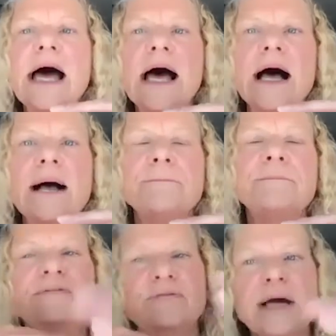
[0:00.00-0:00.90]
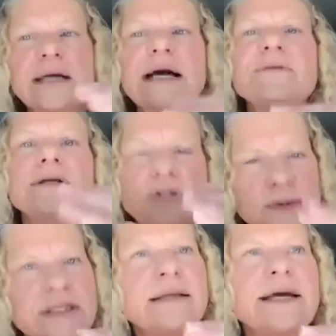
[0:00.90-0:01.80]
But for right now, they do
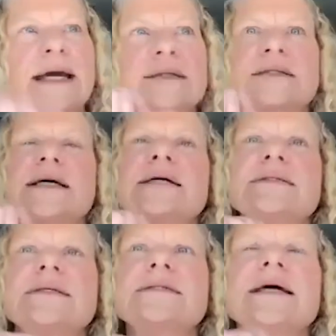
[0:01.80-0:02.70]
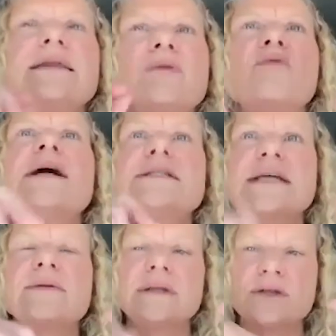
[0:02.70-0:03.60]
daily exercises, and then write
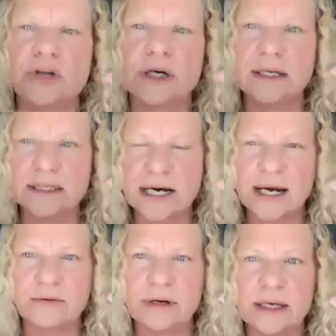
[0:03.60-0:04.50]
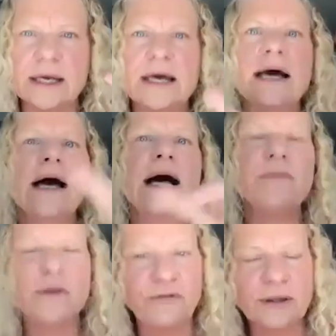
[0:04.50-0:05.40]
down in the training diary how
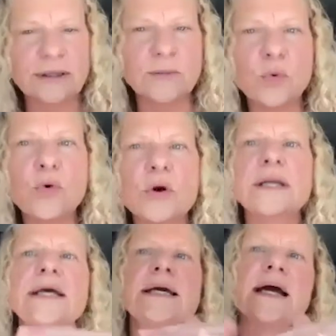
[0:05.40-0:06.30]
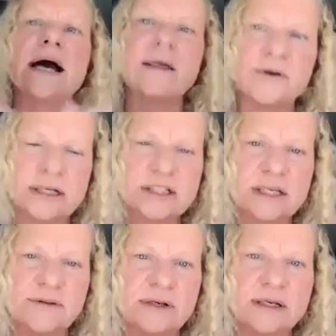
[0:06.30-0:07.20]
they feel in the morning, other
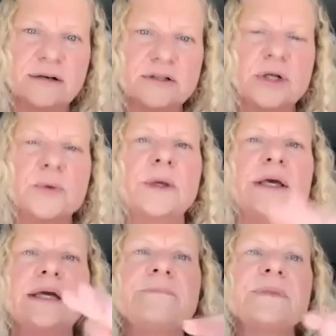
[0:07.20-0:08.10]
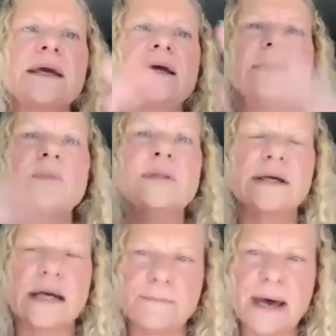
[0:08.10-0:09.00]
activity they're doing. And then when they
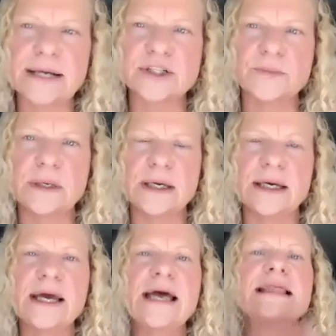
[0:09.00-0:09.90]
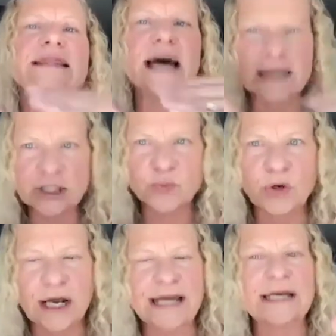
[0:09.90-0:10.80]
come back to me, that's
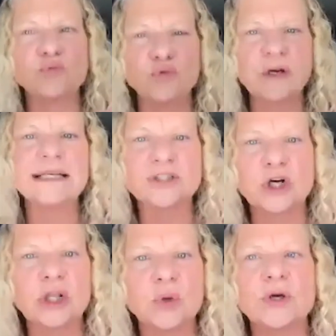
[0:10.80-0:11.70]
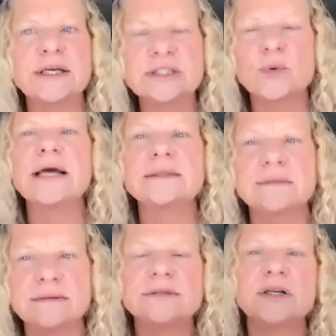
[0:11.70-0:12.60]
when I can really start looking. So
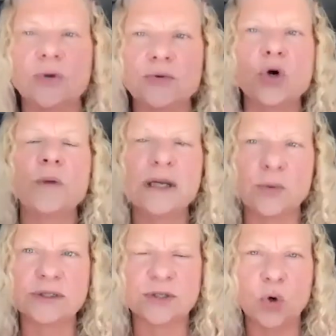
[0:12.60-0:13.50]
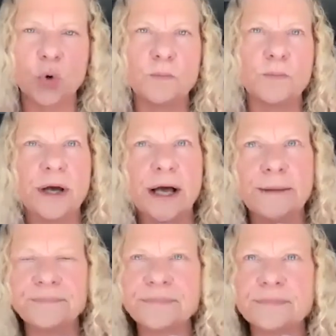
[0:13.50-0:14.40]
nobody wants a home,
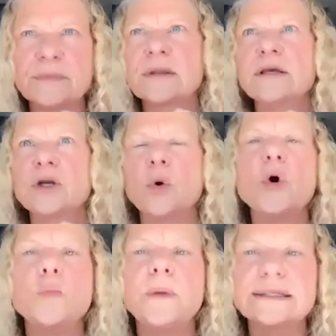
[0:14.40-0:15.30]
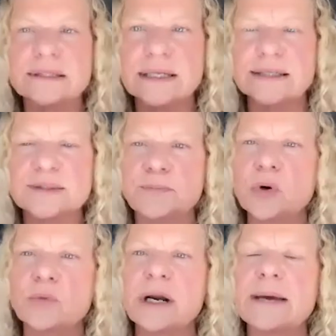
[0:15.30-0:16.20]
home exercise
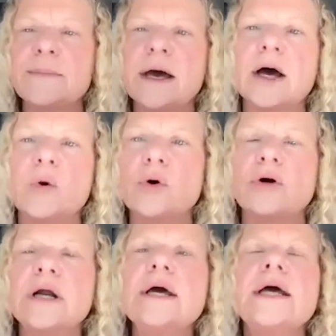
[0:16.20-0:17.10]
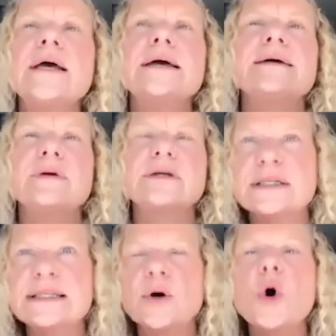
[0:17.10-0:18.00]
program or I was going
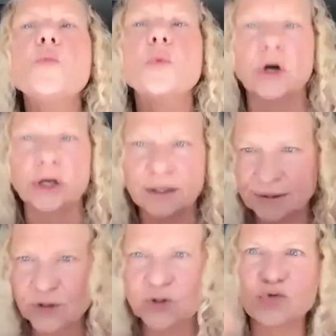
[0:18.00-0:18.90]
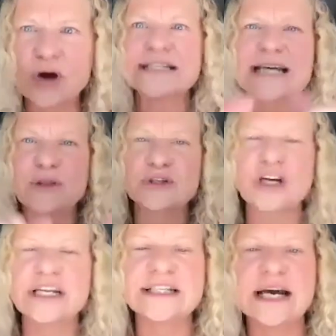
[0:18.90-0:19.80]
to say homework to write down the
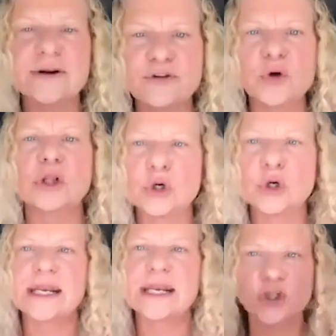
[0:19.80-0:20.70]
training diary if you don't look at it.